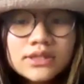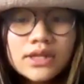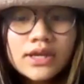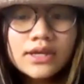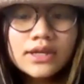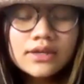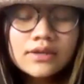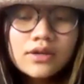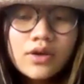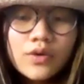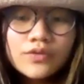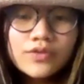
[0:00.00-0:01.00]
like
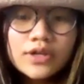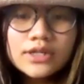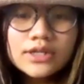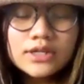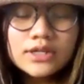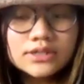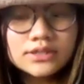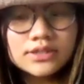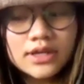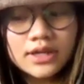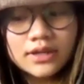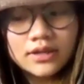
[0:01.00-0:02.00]
COVID, it's
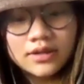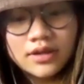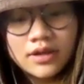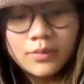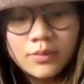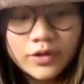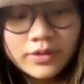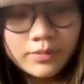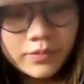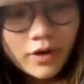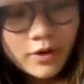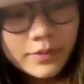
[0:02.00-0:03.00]
like pretty
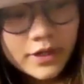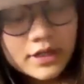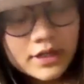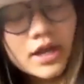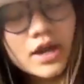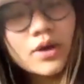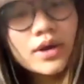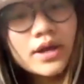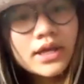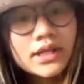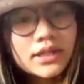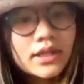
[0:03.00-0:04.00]
prominent now,
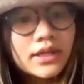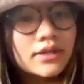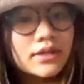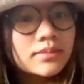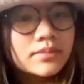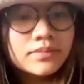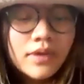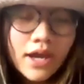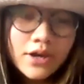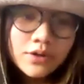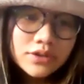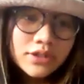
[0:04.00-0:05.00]
and like I
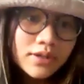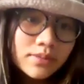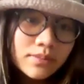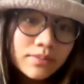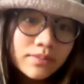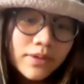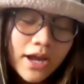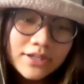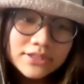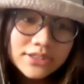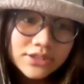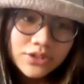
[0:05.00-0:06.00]
don't think
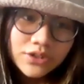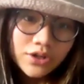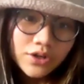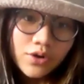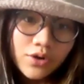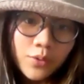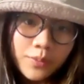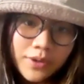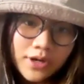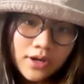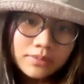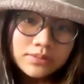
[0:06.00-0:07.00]
houses are gonna open
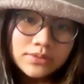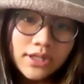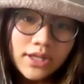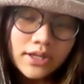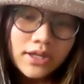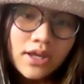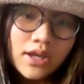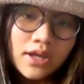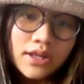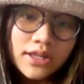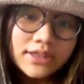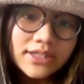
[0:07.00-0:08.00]
up to like
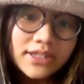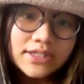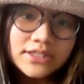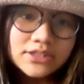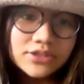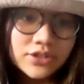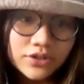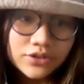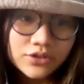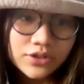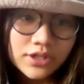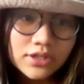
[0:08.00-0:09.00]
let the kids trick or
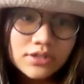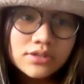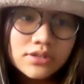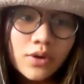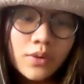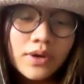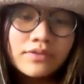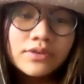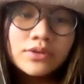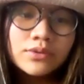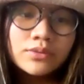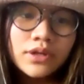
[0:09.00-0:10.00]
treat. So if
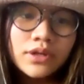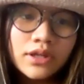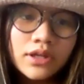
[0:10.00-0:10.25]
you really,